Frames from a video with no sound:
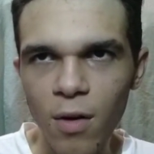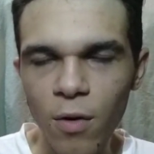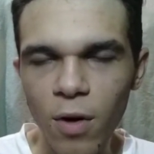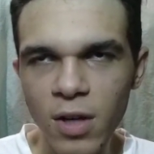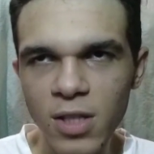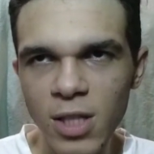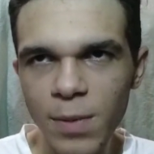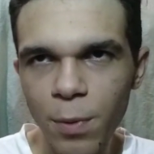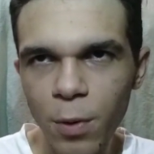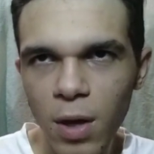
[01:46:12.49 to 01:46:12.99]
for
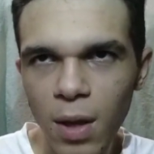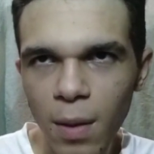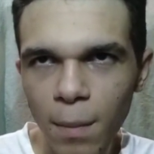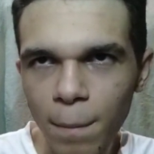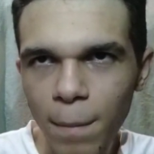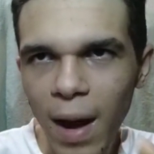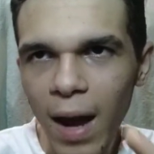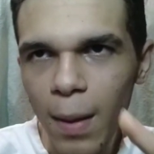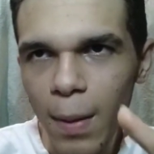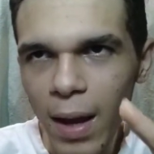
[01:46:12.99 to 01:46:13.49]
example, you
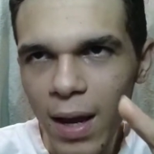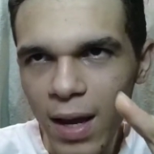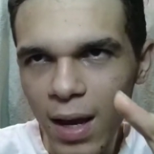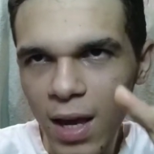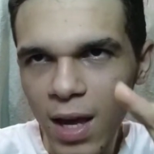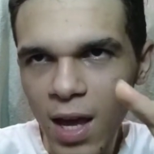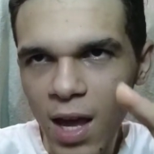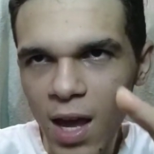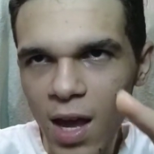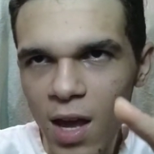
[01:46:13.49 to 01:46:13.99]
can buy like a
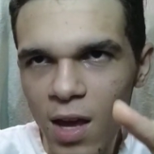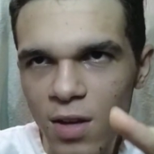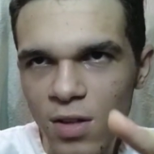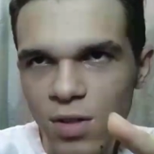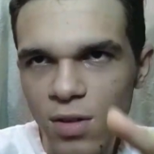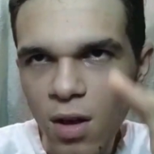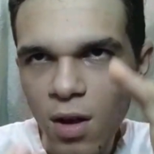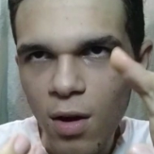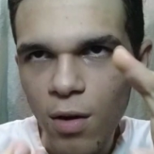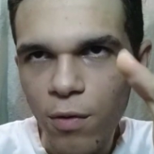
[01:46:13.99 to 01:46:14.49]

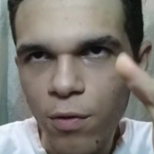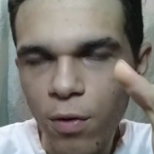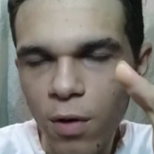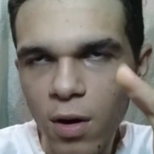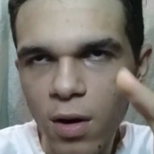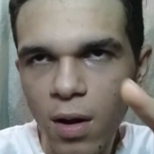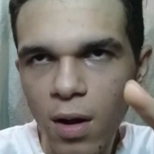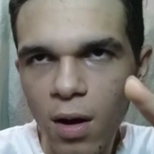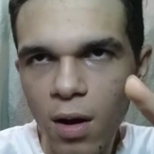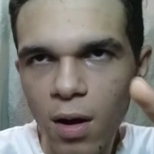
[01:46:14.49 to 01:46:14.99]
case
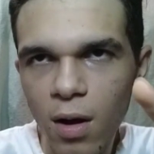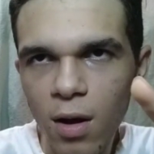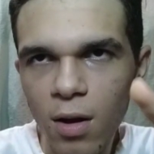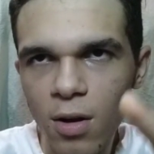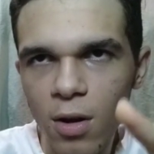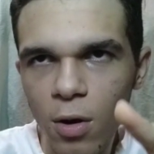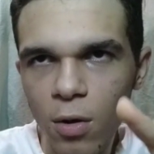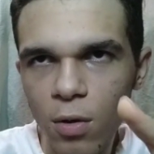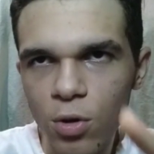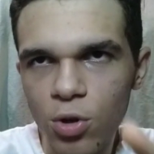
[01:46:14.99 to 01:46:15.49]
for
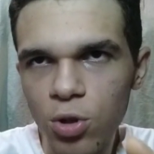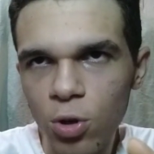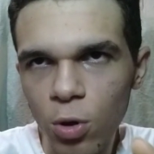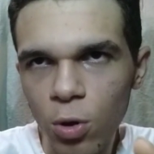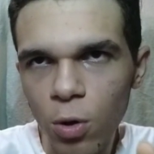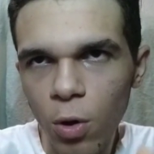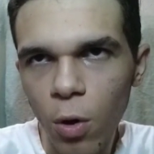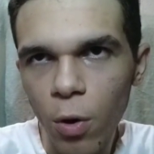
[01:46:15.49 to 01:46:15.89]
the the controller,